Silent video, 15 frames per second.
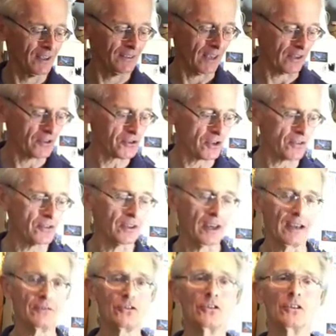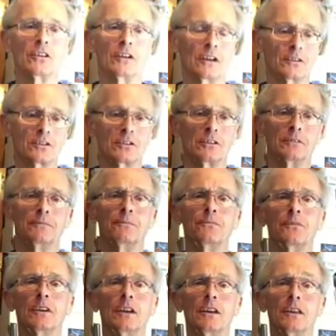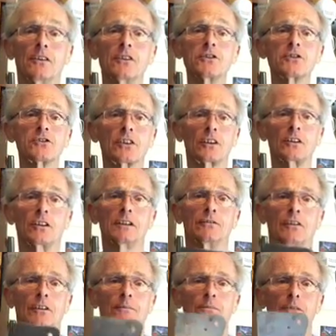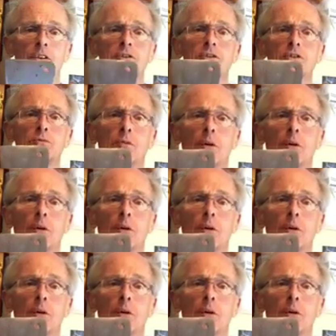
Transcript: Now, there's other knives you can get too. This is a cleaver. This is